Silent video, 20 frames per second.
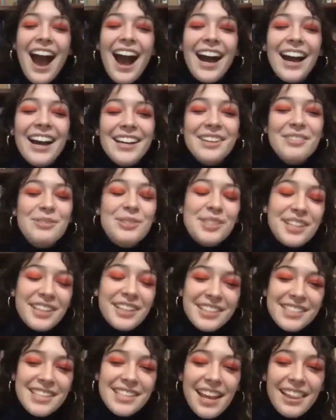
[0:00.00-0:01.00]
I was gonna
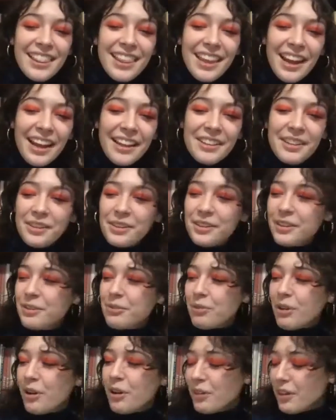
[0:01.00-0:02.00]
say that I literally
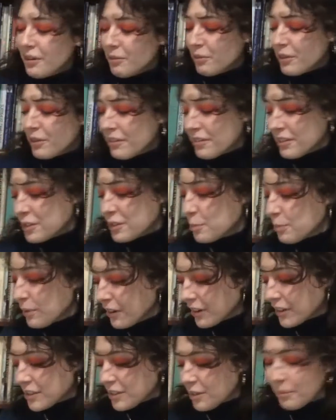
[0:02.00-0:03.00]
wrote in one of these
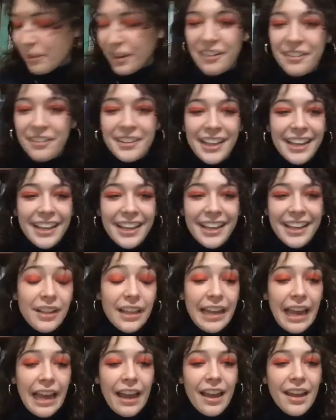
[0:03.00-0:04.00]
books about like
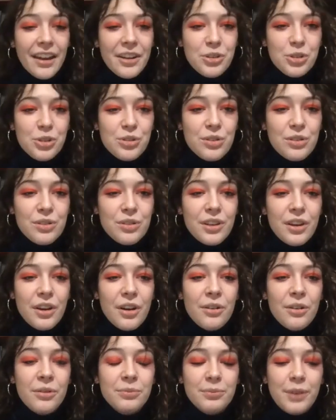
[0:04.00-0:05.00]
how like I had a
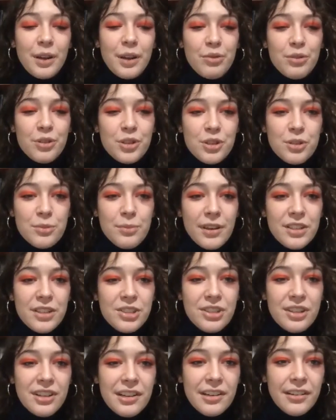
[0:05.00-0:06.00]
studio my first
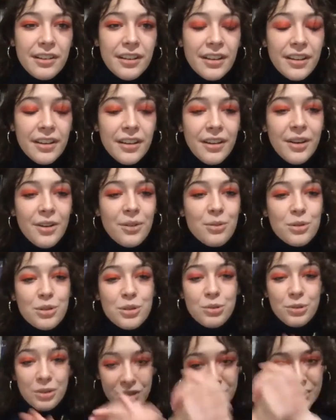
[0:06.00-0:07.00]
semester,
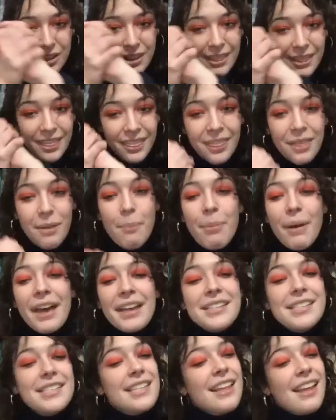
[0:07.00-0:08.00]
which was the
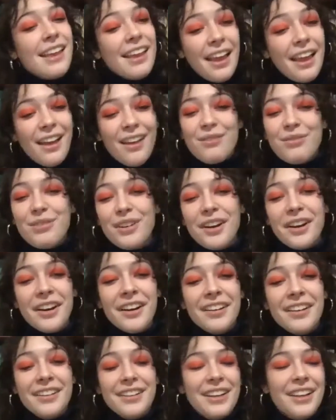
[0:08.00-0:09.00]
best thing
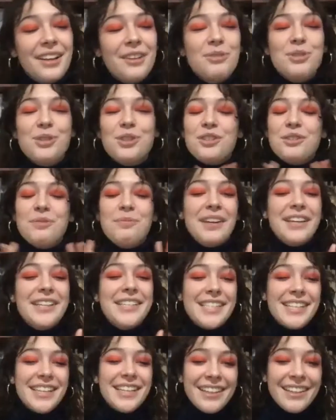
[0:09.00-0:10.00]
ever. It was just
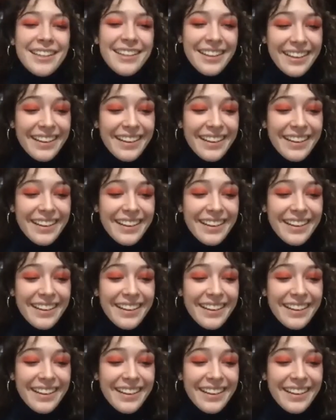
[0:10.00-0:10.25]
amazing.